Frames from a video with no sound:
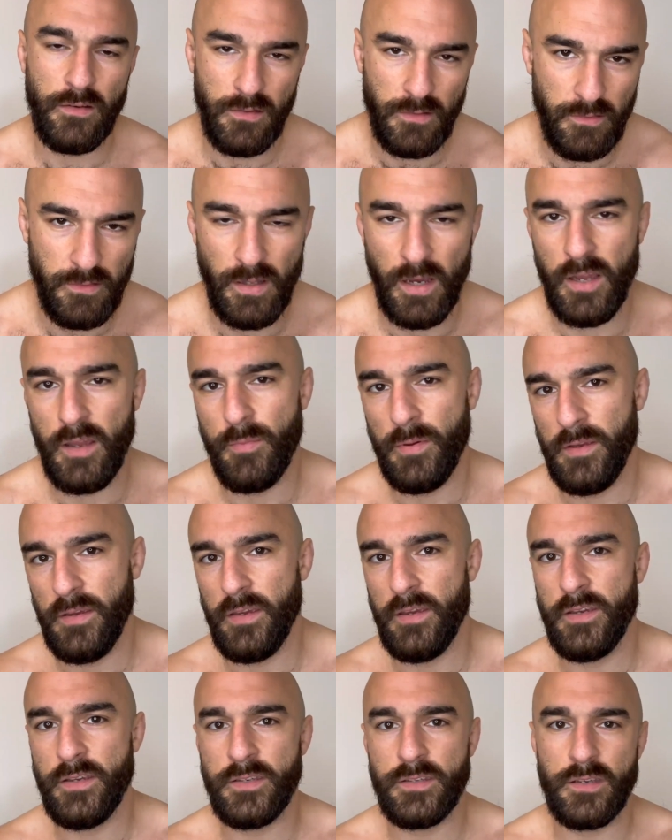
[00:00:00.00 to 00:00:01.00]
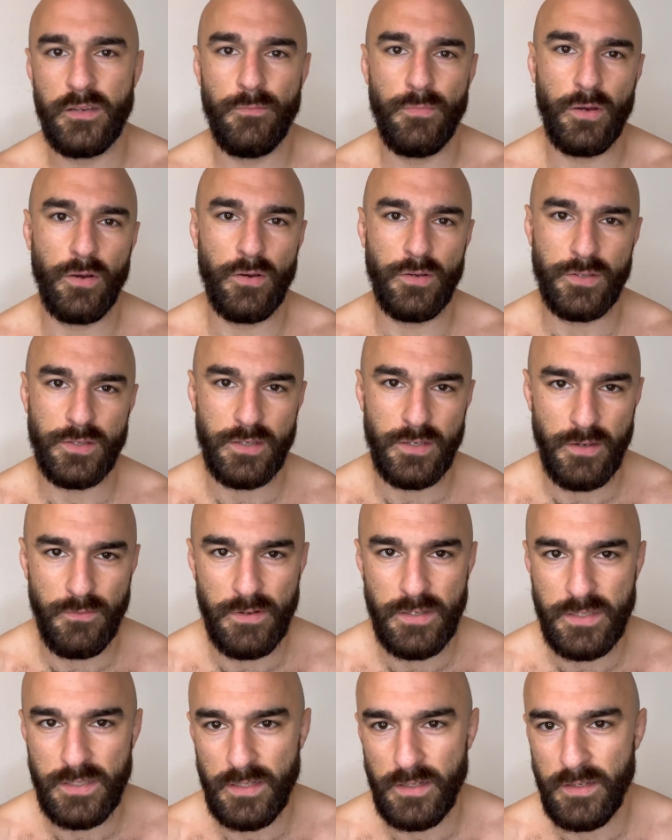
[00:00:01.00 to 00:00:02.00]
diabetes, because your
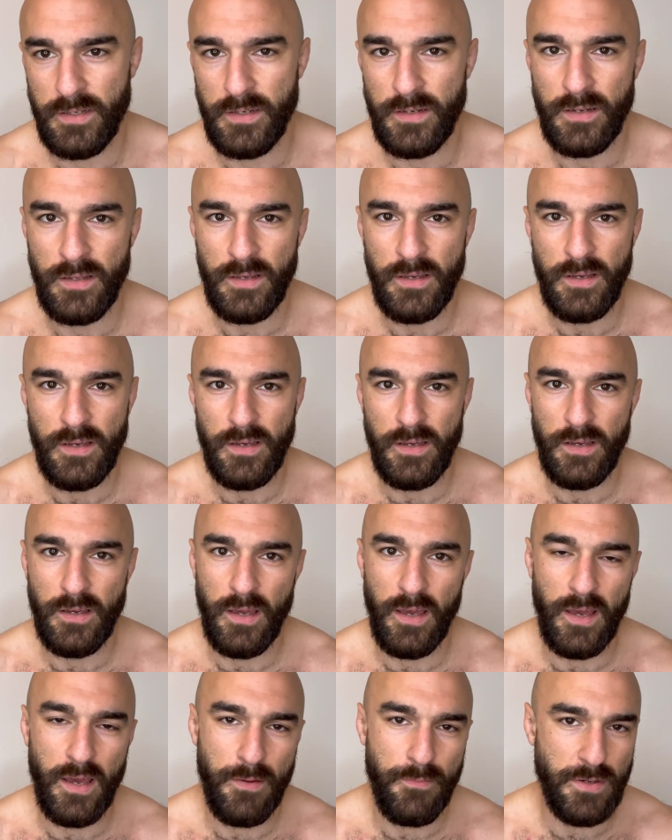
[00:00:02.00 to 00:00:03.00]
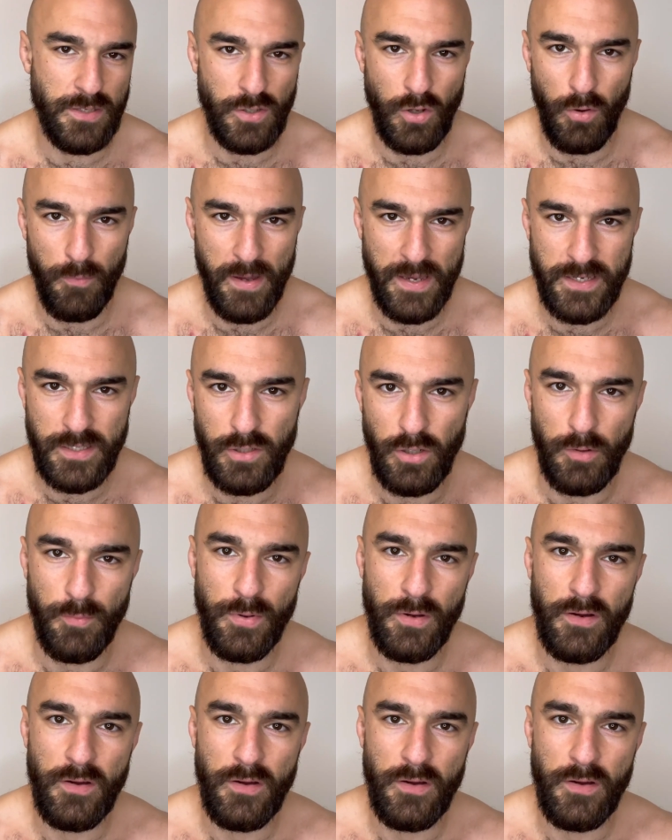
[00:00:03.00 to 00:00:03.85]
insulin is all messed up.